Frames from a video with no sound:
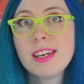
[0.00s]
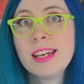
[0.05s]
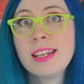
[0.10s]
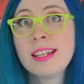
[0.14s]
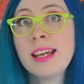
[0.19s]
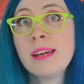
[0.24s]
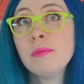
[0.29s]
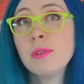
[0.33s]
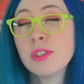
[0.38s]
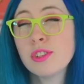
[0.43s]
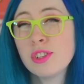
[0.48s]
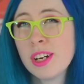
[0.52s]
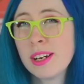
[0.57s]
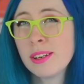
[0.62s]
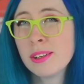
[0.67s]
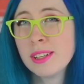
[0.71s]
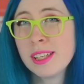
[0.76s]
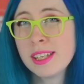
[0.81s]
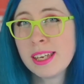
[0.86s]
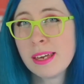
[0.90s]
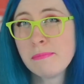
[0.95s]
and I will
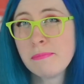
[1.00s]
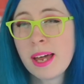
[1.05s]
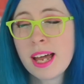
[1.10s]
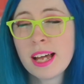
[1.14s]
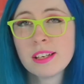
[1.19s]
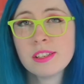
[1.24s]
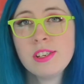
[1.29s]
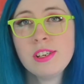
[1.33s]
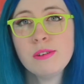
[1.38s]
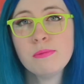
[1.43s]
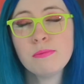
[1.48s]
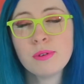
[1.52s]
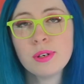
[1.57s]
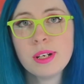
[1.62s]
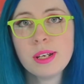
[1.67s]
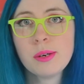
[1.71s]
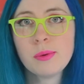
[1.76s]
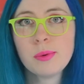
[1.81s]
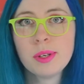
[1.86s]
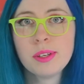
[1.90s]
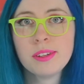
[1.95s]
generally get back to you
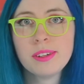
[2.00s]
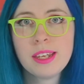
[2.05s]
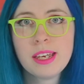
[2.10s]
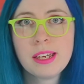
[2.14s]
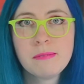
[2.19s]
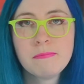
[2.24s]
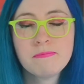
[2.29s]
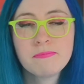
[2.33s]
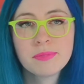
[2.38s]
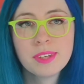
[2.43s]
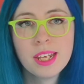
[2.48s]
pretty quickly.